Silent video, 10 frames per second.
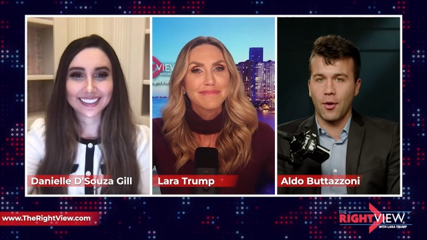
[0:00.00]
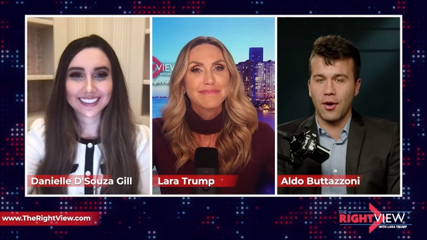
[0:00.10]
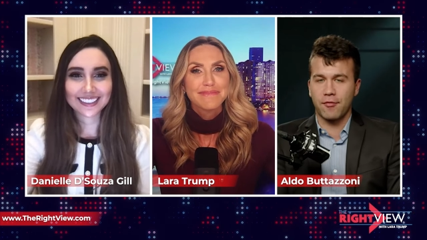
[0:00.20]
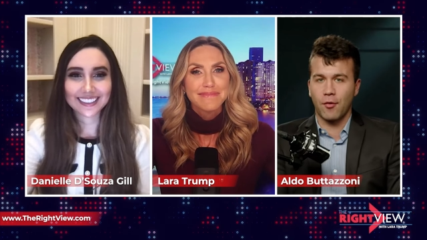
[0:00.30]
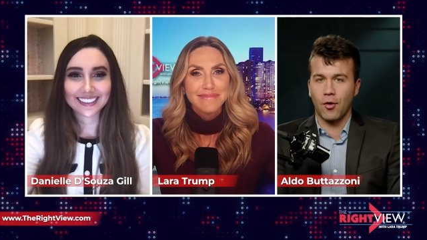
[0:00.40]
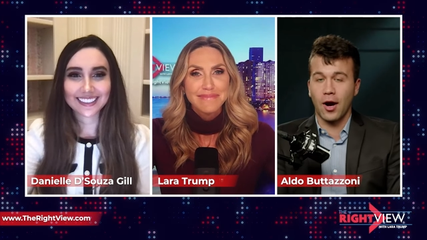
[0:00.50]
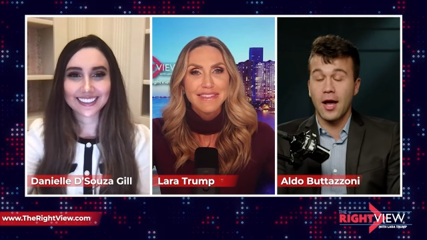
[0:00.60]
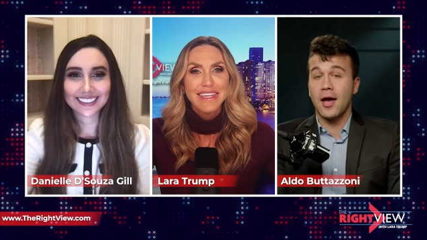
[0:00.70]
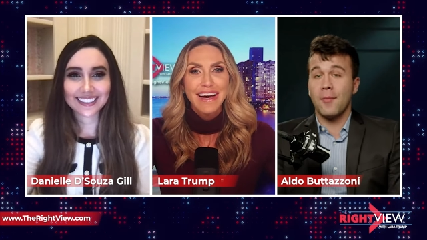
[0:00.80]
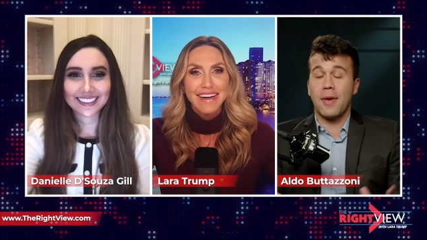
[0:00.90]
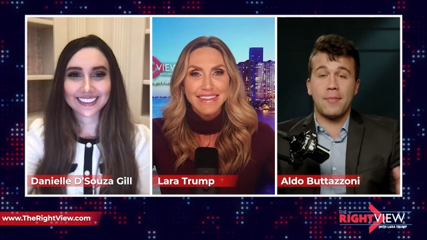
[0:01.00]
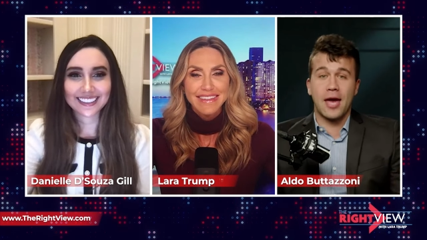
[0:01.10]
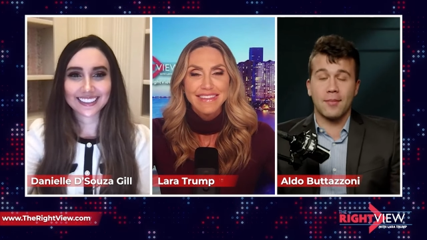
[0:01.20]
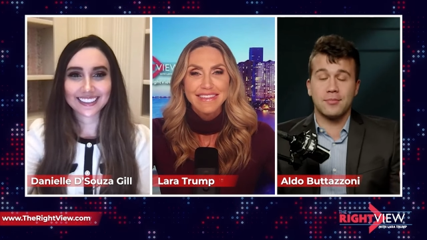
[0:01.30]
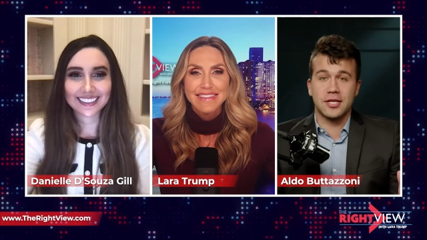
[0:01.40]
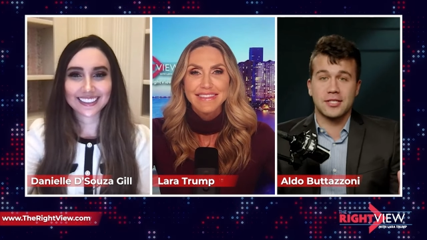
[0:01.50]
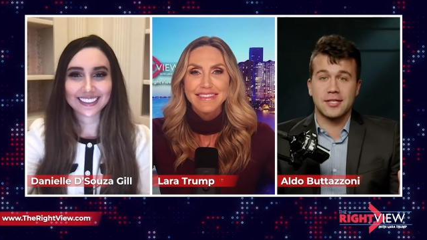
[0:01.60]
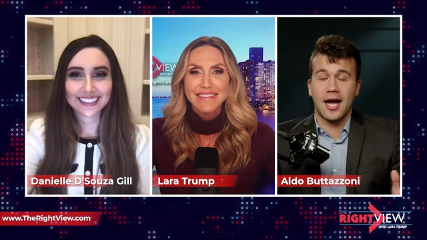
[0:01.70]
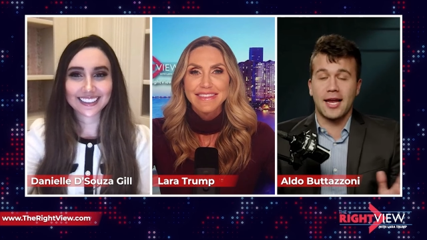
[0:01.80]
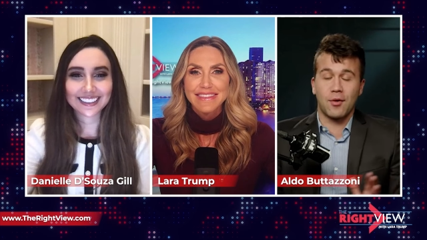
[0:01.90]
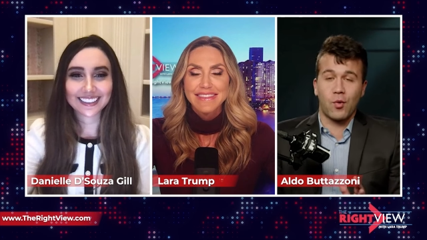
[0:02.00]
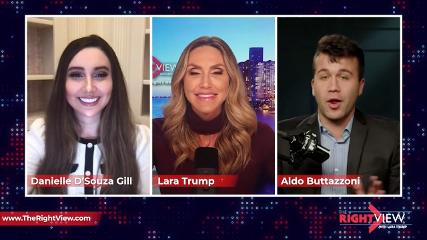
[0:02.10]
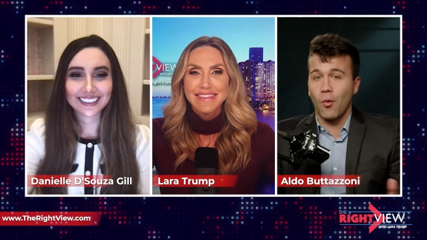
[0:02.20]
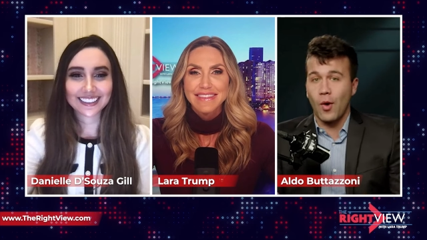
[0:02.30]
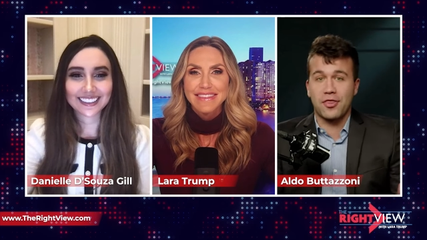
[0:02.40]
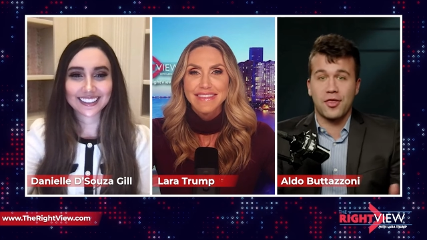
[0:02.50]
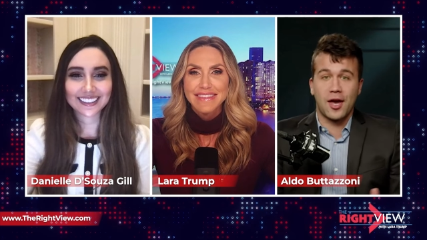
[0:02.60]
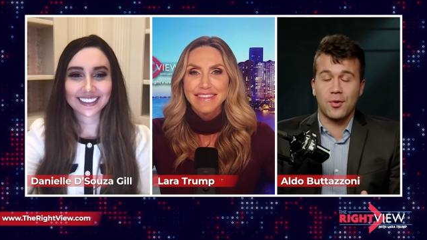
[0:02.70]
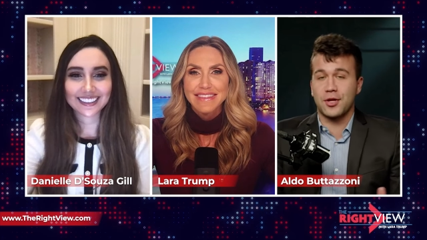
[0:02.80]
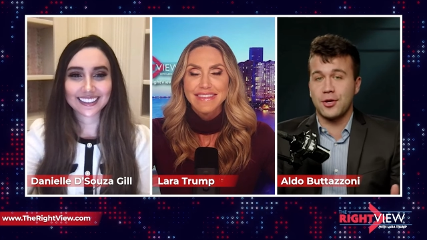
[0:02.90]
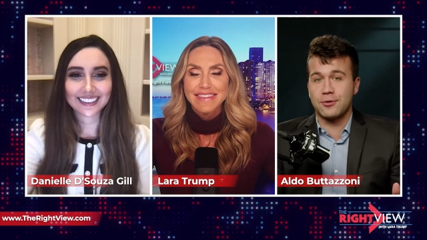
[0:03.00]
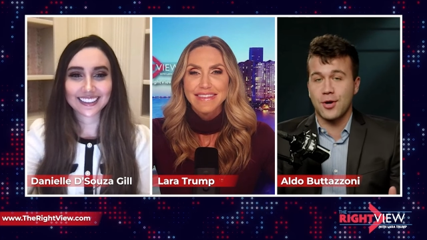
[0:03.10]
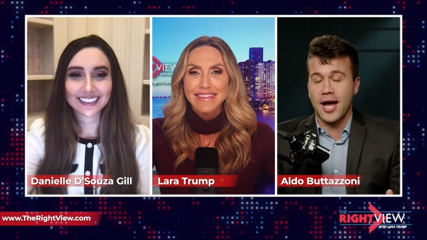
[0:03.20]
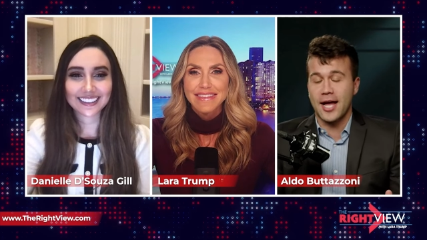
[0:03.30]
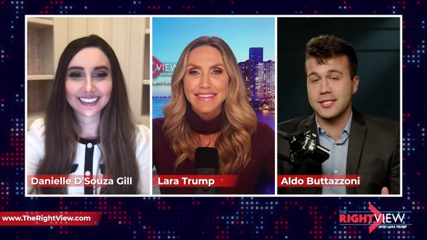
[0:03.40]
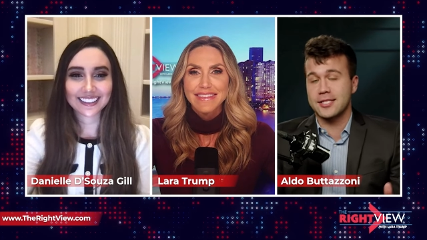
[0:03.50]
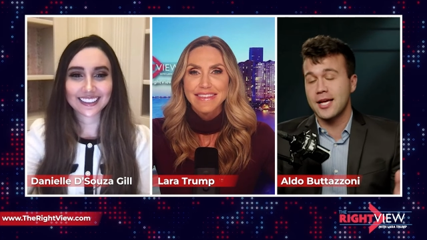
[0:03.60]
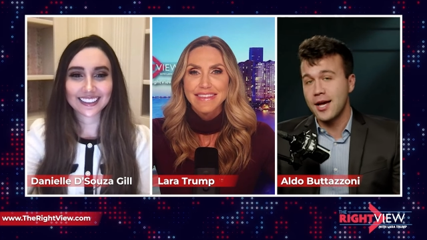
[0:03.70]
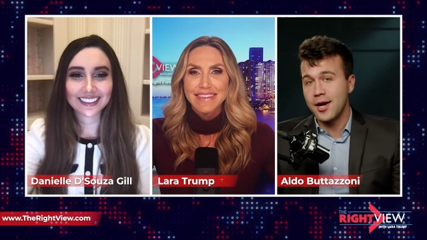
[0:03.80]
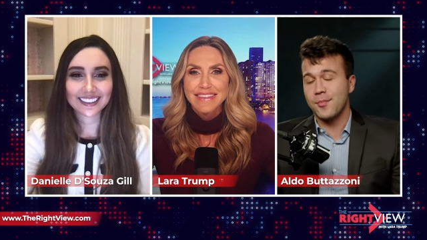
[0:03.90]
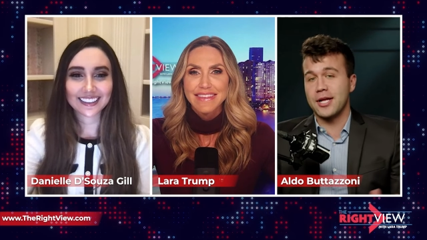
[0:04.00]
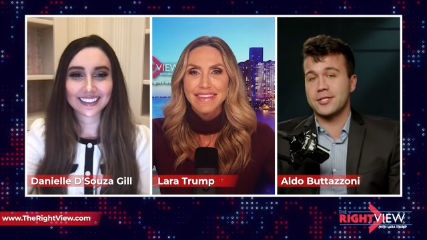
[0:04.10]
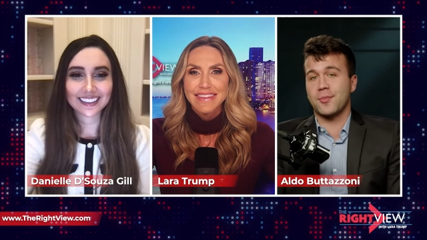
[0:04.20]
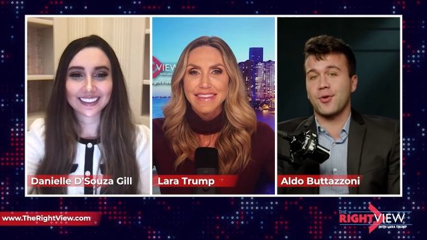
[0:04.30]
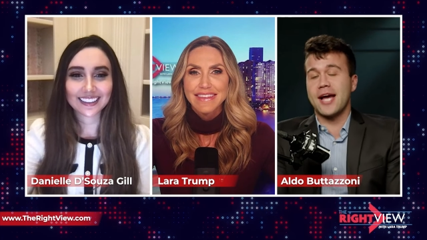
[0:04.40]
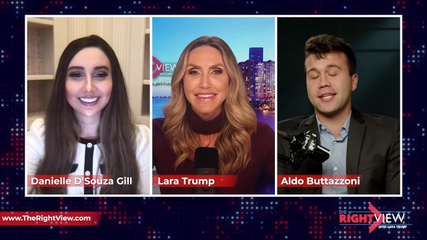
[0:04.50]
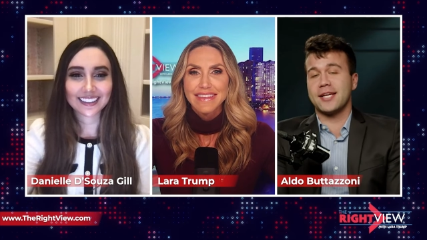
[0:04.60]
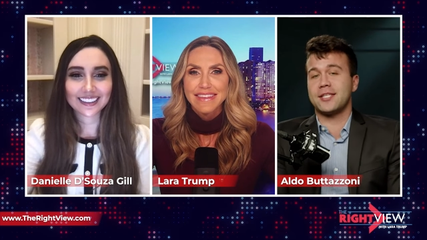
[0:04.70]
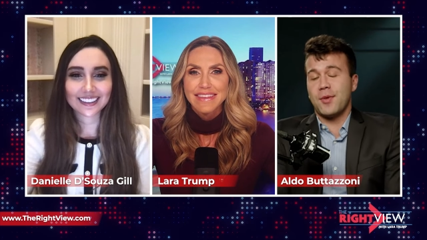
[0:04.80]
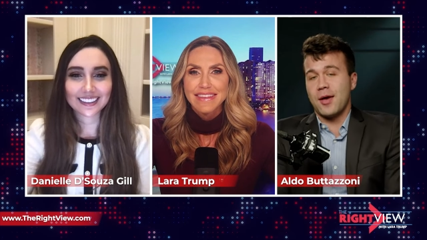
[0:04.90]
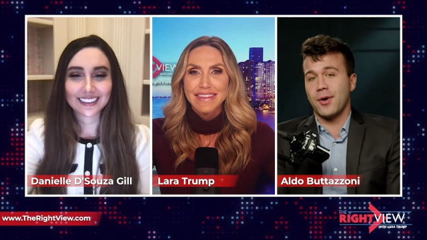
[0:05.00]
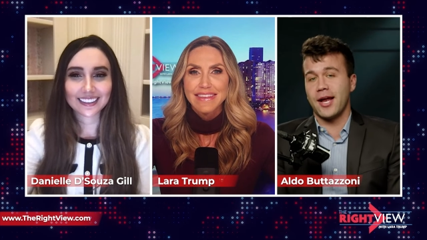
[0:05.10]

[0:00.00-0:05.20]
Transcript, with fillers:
Speaker 1: going for. Yeah. Maybe I'm just not, you know, with it with the new trends, but it's surprising to me.